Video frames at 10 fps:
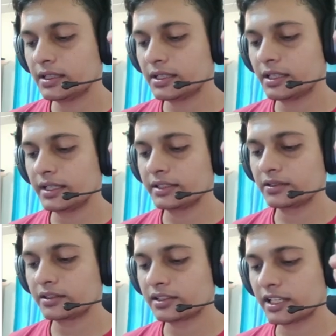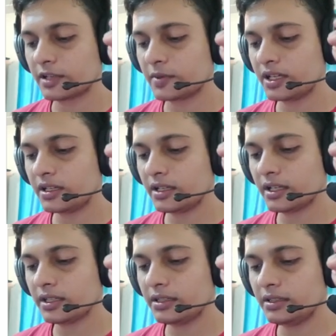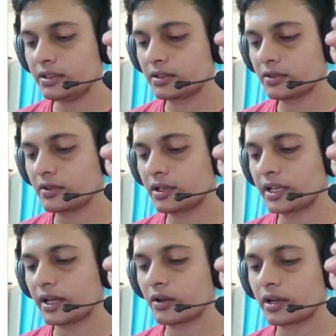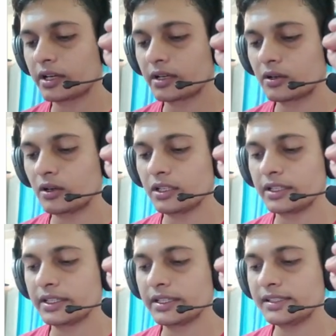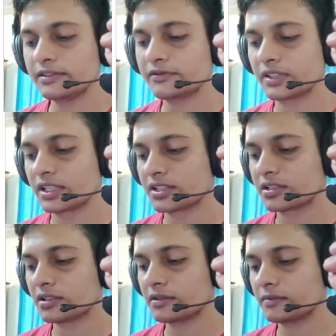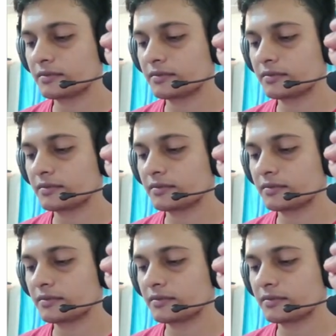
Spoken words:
Then here is your statement and your decorator calling is finished.